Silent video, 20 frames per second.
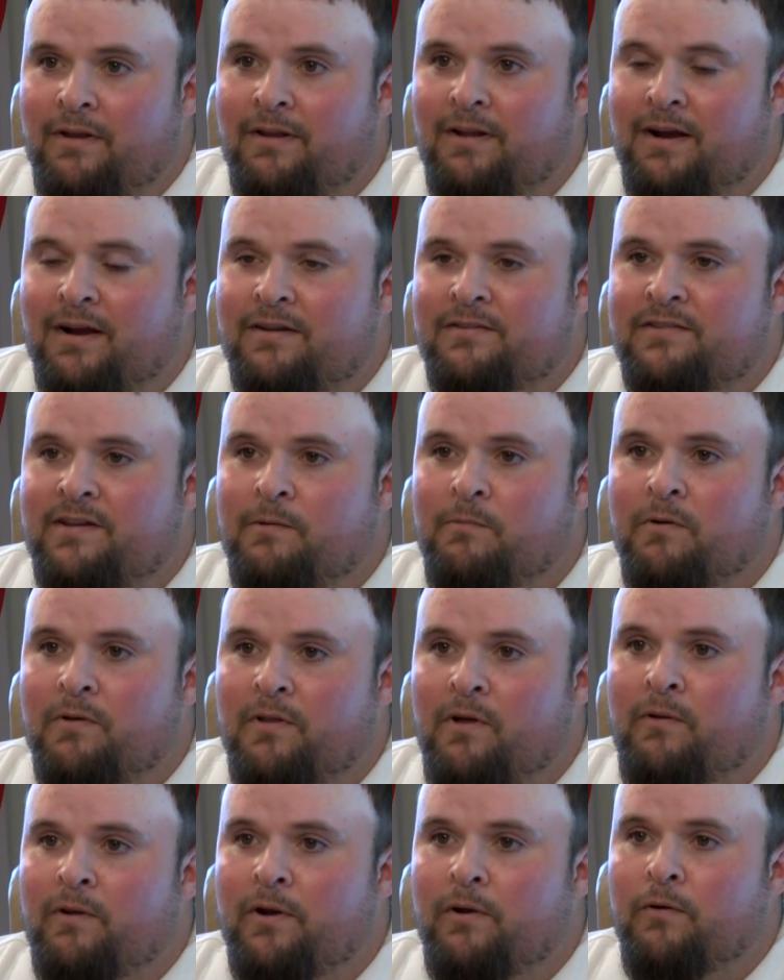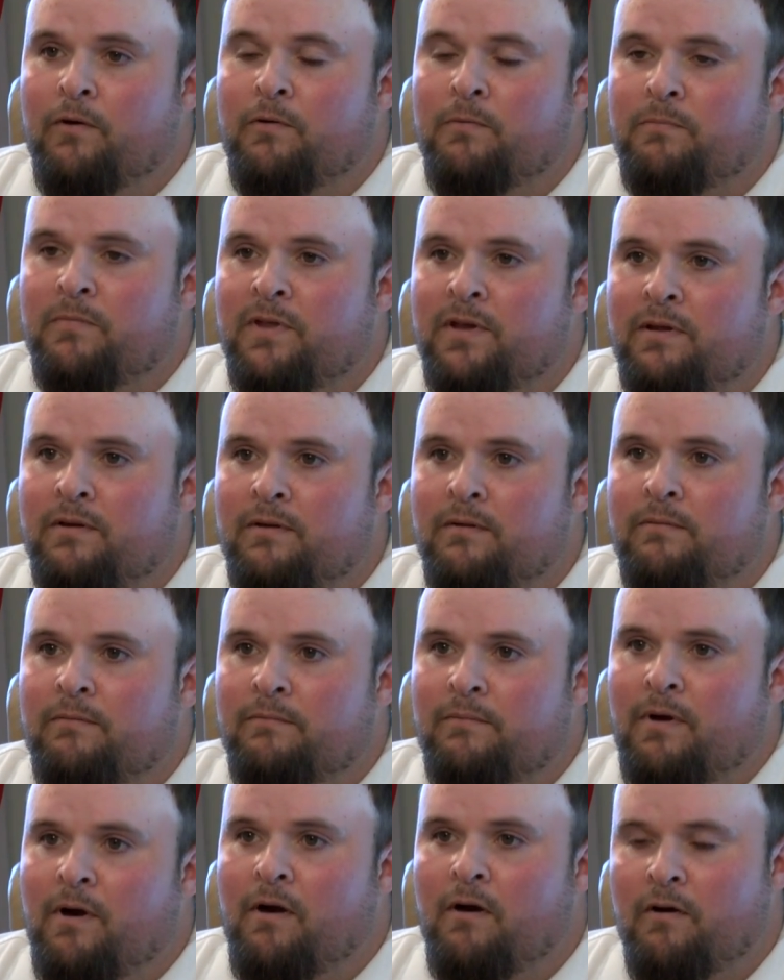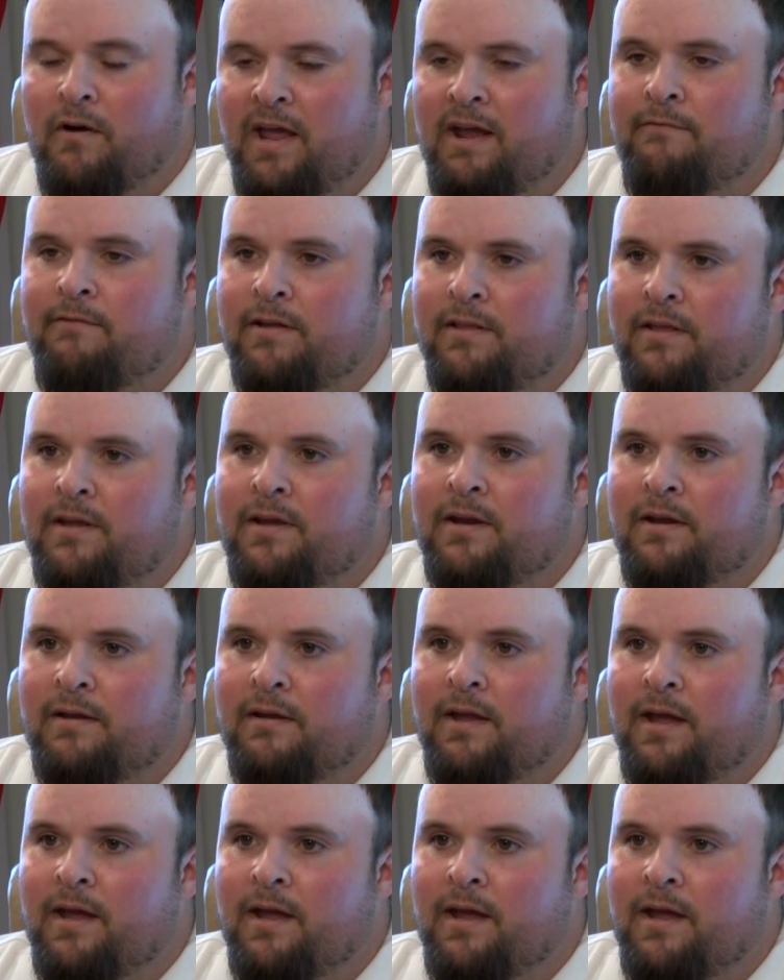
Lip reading: the only group that heard everything.